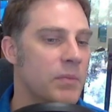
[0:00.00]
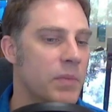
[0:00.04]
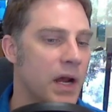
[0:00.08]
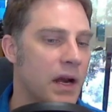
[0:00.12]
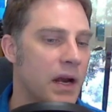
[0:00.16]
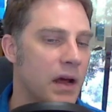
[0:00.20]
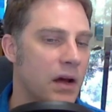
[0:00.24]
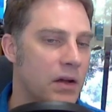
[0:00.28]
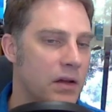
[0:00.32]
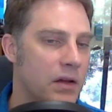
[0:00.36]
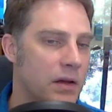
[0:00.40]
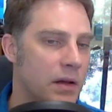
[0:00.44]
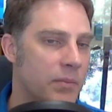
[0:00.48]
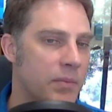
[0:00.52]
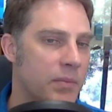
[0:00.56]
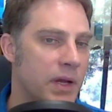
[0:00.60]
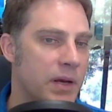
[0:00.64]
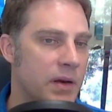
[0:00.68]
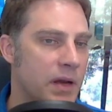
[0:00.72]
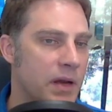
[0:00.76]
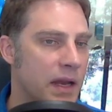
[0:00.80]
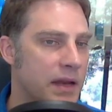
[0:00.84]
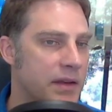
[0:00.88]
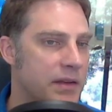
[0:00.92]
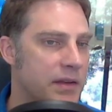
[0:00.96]

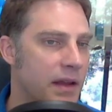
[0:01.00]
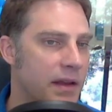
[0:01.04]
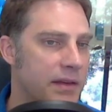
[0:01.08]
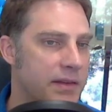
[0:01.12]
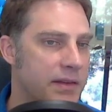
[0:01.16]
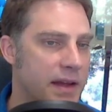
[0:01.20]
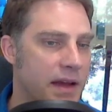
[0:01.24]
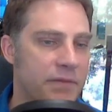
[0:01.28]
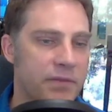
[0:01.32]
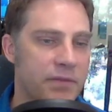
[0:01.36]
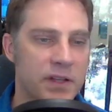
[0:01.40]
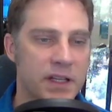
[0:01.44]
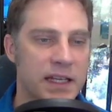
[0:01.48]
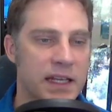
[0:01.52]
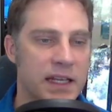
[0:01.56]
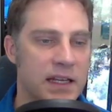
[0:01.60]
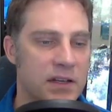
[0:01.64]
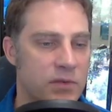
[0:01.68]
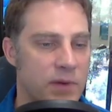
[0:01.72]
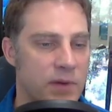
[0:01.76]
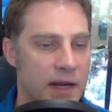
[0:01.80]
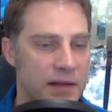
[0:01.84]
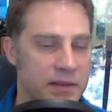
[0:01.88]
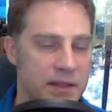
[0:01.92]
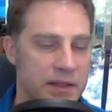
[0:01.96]
But definitely
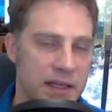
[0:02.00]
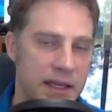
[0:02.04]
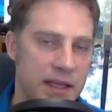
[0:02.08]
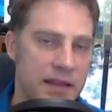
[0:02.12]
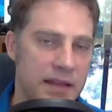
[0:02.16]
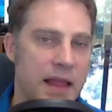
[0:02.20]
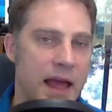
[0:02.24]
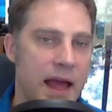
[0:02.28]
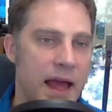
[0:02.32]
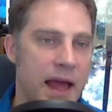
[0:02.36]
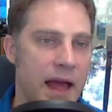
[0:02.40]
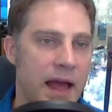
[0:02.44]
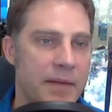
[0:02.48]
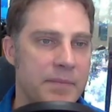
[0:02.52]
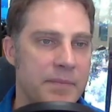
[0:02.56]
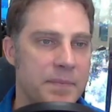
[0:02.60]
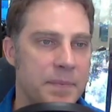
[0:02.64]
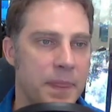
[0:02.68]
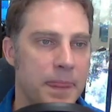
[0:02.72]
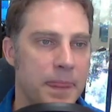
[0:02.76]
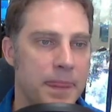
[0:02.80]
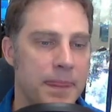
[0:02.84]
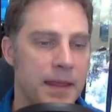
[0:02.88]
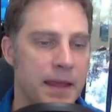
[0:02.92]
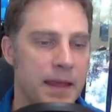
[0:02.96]
indirectly, in that
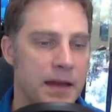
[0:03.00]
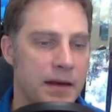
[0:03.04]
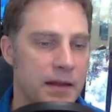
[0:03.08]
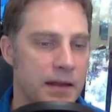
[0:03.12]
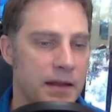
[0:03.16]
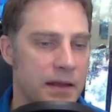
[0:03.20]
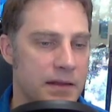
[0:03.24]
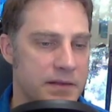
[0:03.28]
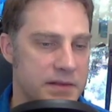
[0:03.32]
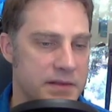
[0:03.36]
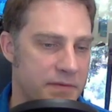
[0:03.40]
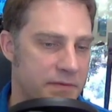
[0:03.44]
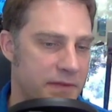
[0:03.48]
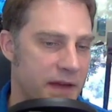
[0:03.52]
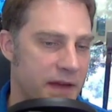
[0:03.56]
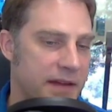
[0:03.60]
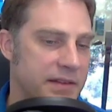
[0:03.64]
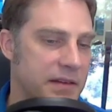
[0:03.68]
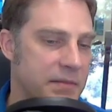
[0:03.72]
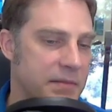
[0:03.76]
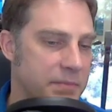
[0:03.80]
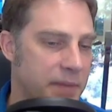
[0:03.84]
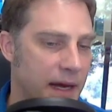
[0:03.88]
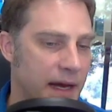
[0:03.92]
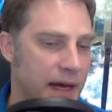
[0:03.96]
it is
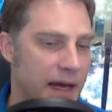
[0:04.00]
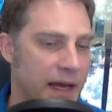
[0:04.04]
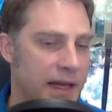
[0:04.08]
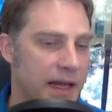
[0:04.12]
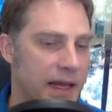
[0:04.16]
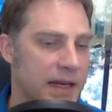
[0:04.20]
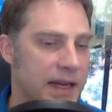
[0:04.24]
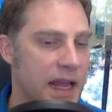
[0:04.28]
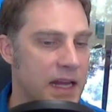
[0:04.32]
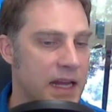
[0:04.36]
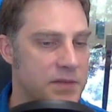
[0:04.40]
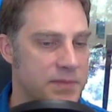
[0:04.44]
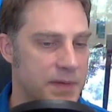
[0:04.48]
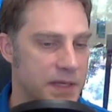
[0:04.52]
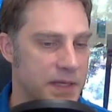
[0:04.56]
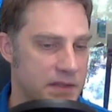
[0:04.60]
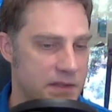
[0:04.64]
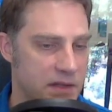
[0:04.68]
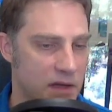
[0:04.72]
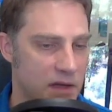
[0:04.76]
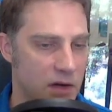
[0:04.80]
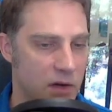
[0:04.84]
affected by engagement.